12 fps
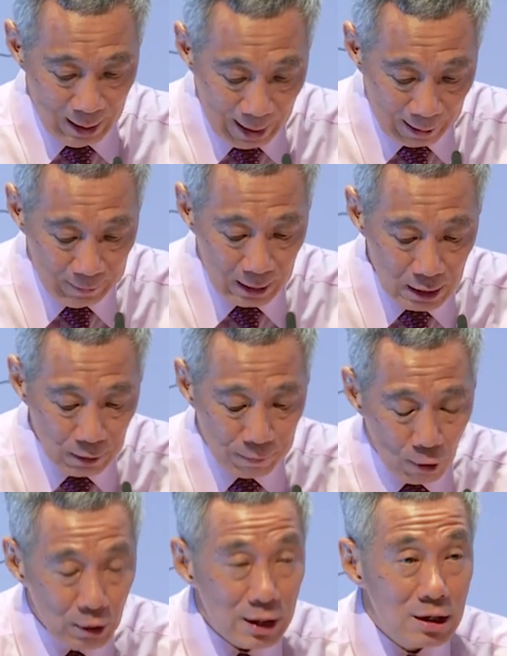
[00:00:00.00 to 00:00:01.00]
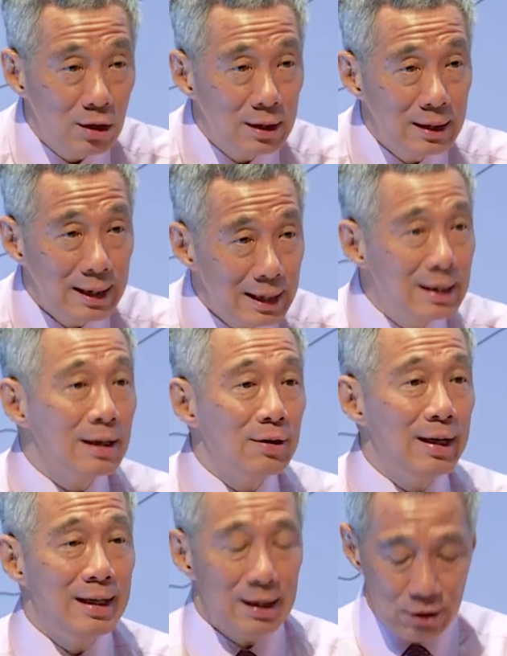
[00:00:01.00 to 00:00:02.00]
and it'll focus on
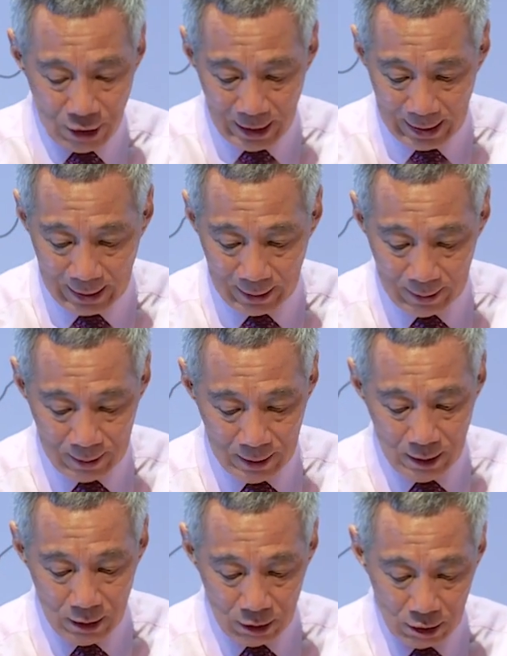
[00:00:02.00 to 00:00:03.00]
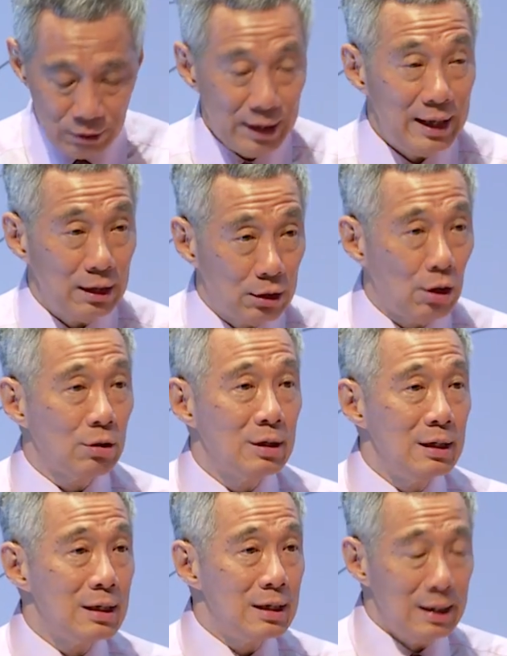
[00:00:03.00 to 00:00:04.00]
integrated training, training
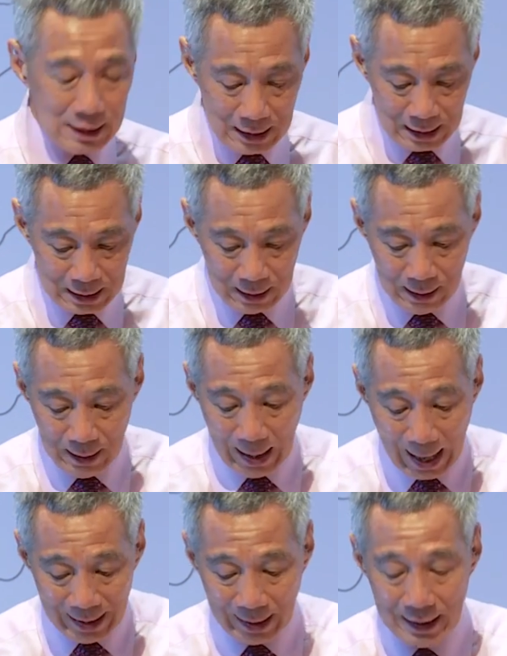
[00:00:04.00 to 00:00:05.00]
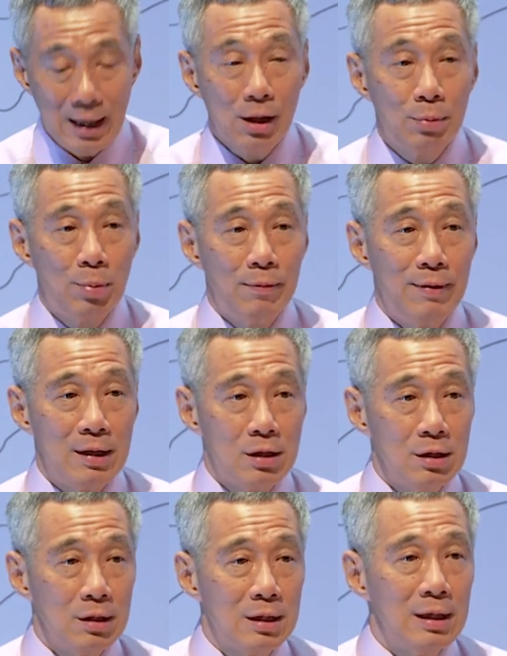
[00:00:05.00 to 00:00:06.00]
doctors, nurses, allied health
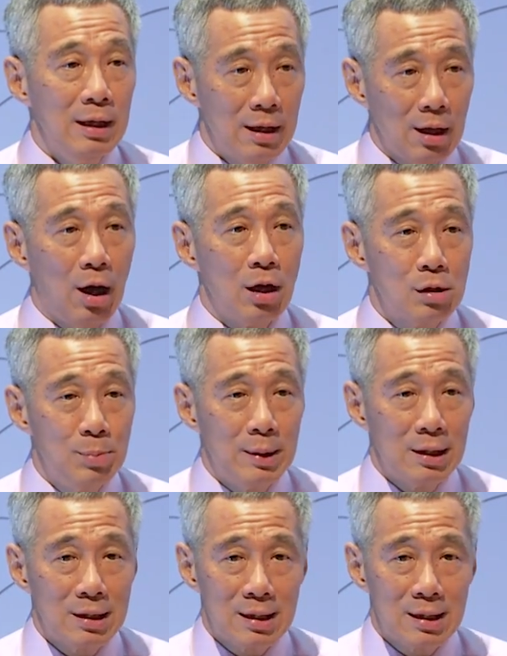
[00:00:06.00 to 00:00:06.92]
professionals, the hospital